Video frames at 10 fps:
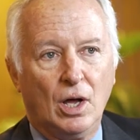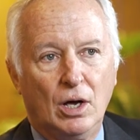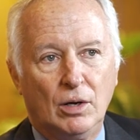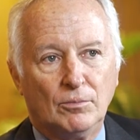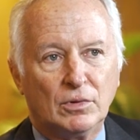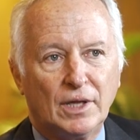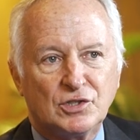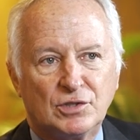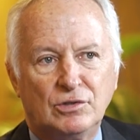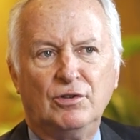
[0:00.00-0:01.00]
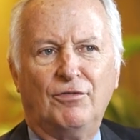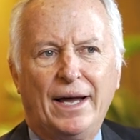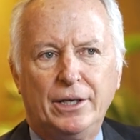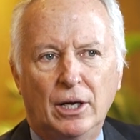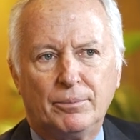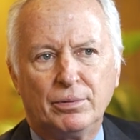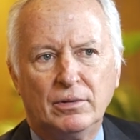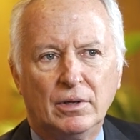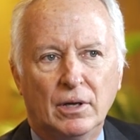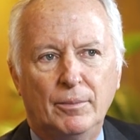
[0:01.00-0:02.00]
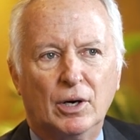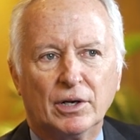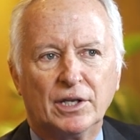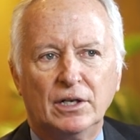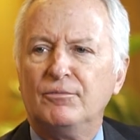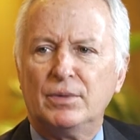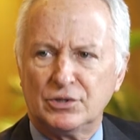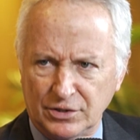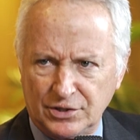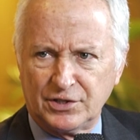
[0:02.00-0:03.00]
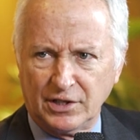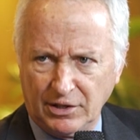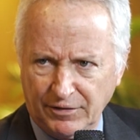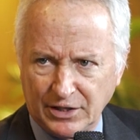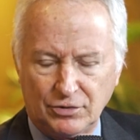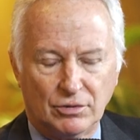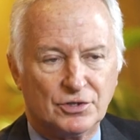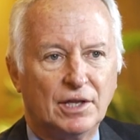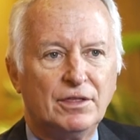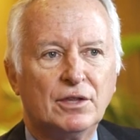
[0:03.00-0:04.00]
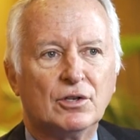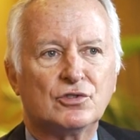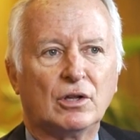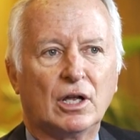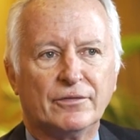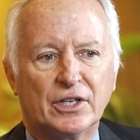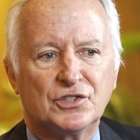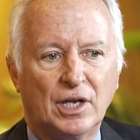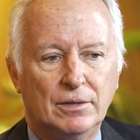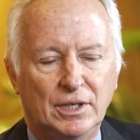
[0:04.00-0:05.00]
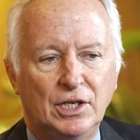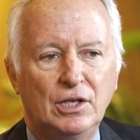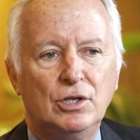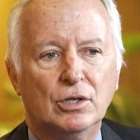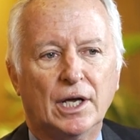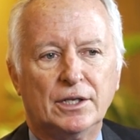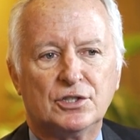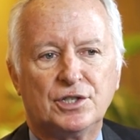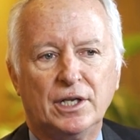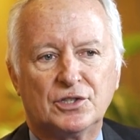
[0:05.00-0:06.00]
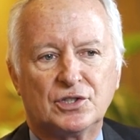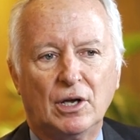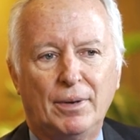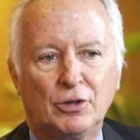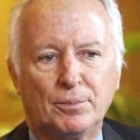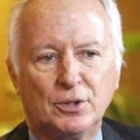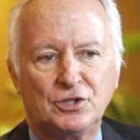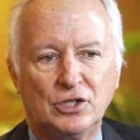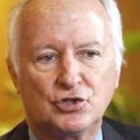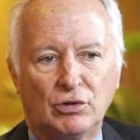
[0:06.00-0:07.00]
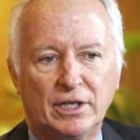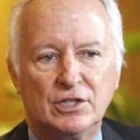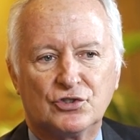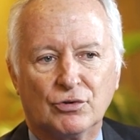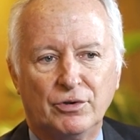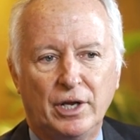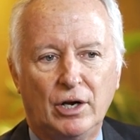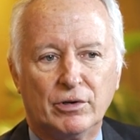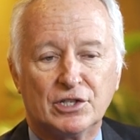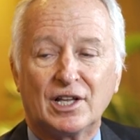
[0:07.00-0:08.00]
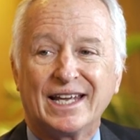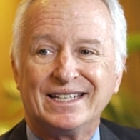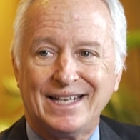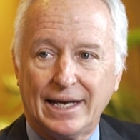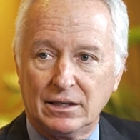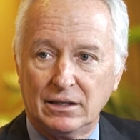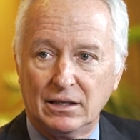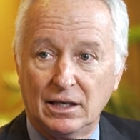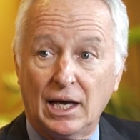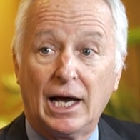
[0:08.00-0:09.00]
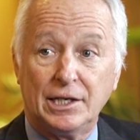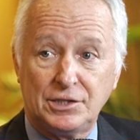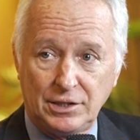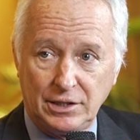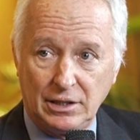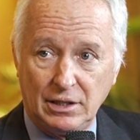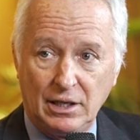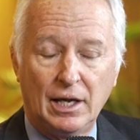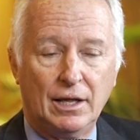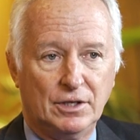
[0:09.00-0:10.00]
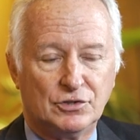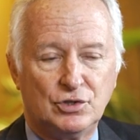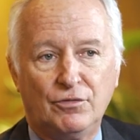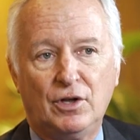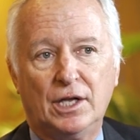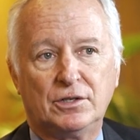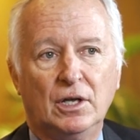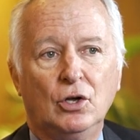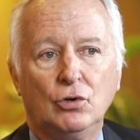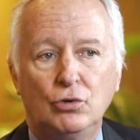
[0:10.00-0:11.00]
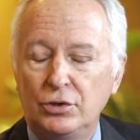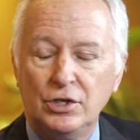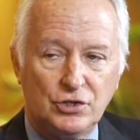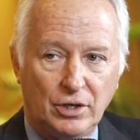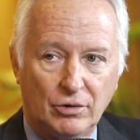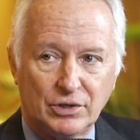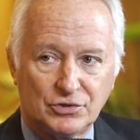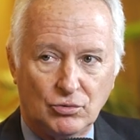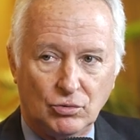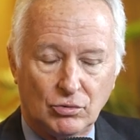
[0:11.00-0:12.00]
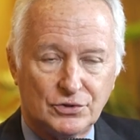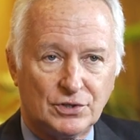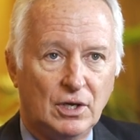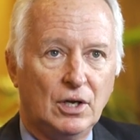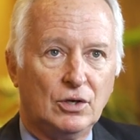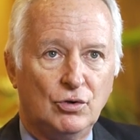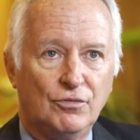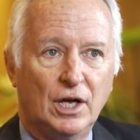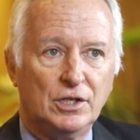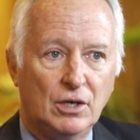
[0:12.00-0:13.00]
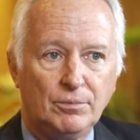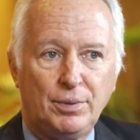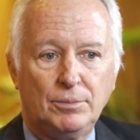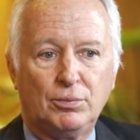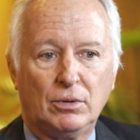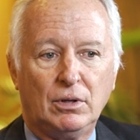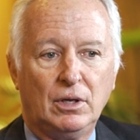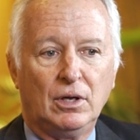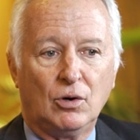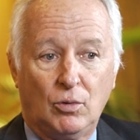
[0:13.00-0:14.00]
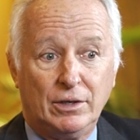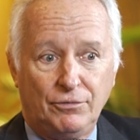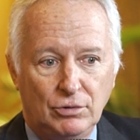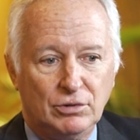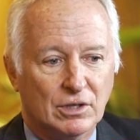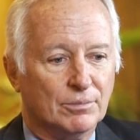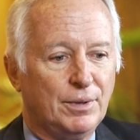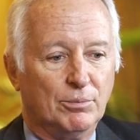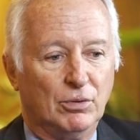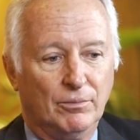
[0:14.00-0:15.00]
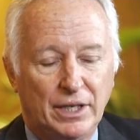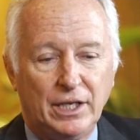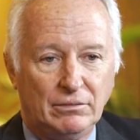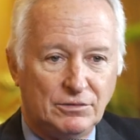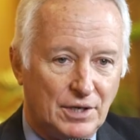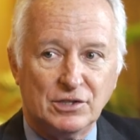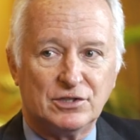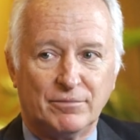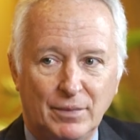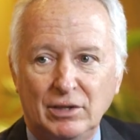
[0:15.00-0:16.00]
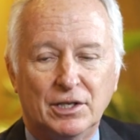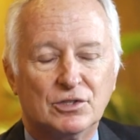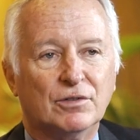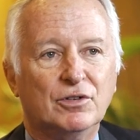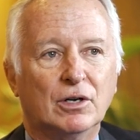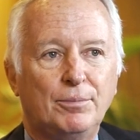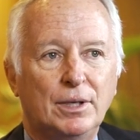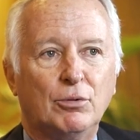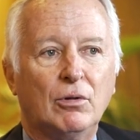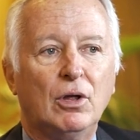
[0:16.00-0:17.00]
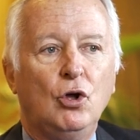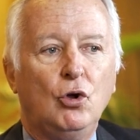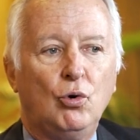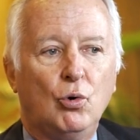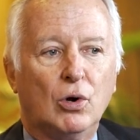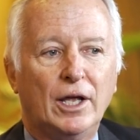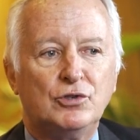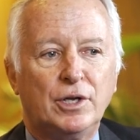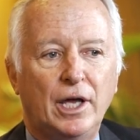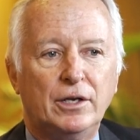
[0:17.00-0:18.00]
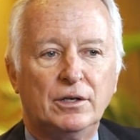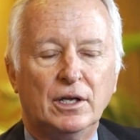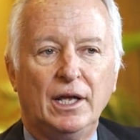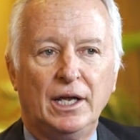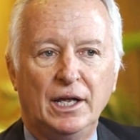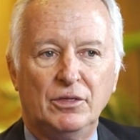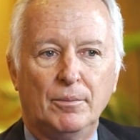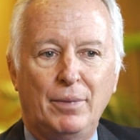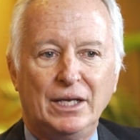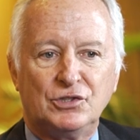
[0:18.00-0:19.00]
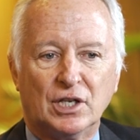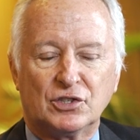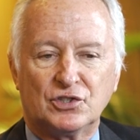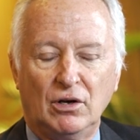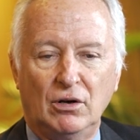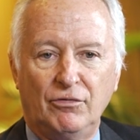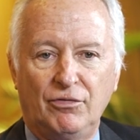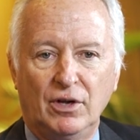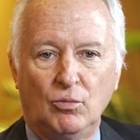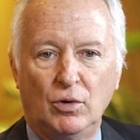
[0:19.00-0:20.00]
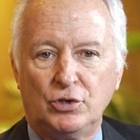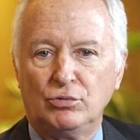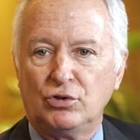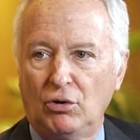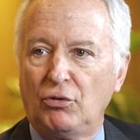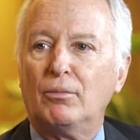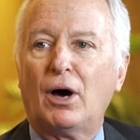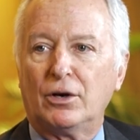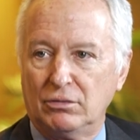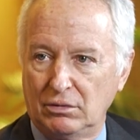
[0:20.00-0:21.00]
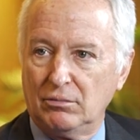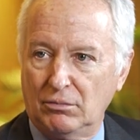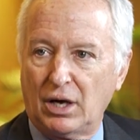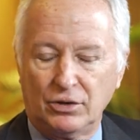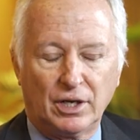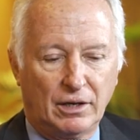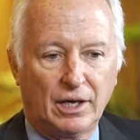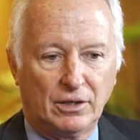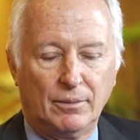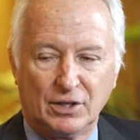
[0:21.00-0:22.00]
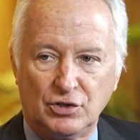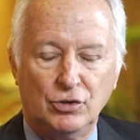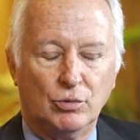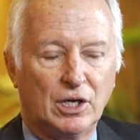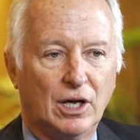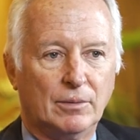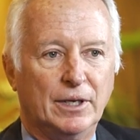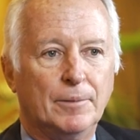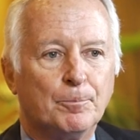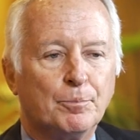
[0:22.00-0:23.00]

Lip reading: Let's divide up American and businesses and investors. I think there's a lot of excitement in the United States about the potential in certain areas like tech, right. IT, and this. You've got good engineering schools. You've got young people, quite a few young people, many tens of millions of young people who are educated in the basics of what you could call the modern economics, the new economy.